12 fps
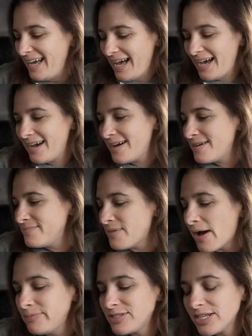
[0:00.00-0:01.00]
I'm
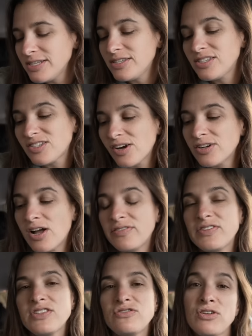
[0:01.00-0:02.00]
just gonna start off
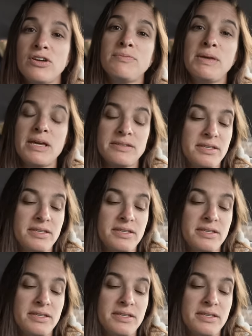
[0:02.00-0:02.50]
on the trail because